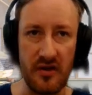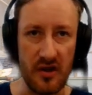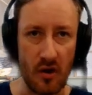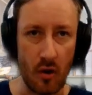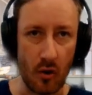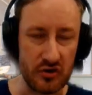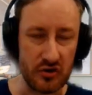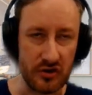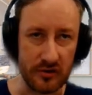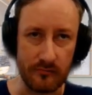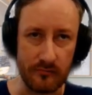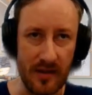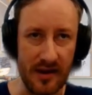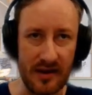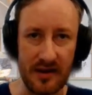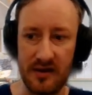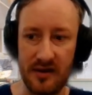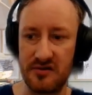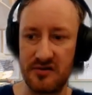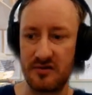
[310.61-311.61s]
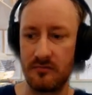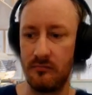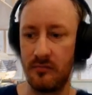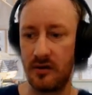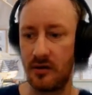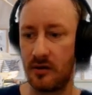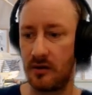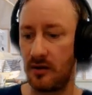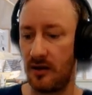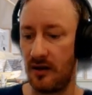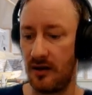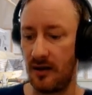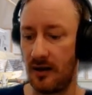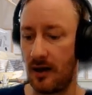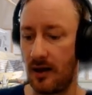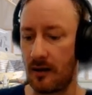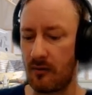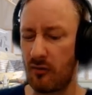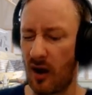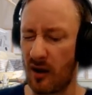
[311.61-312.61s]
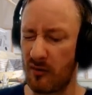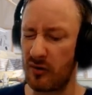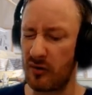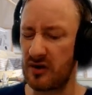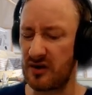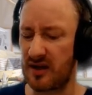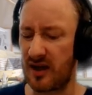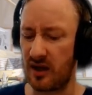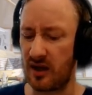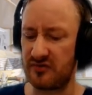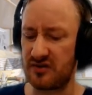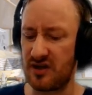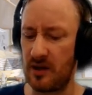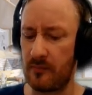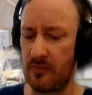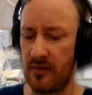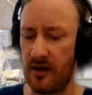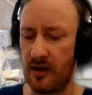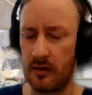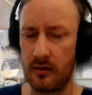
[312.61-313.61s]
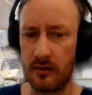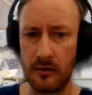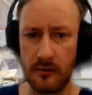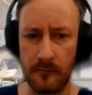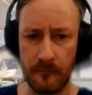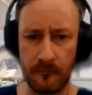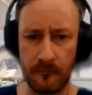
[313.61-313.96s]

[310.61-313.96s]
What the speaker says: the auction mechanism. I'm going to kind of skip that.